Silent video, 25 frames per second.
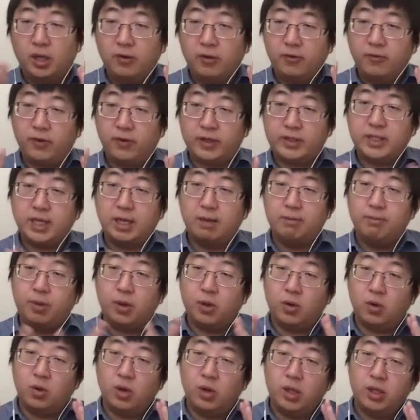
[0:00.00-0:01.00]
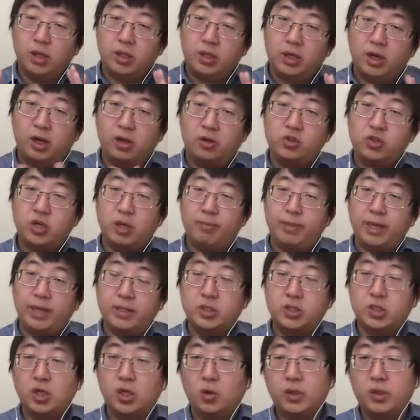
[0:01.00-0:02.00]
for example, contract-based
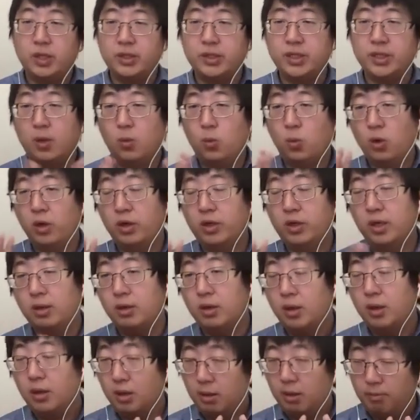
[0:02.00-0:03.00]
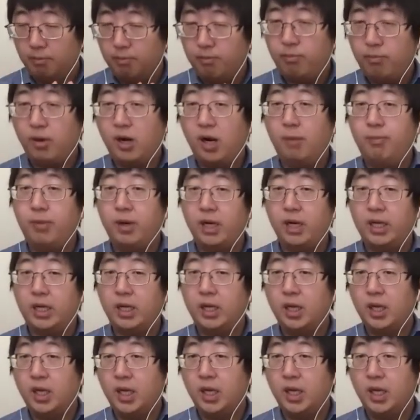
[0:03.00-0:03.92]
tokens are working properly?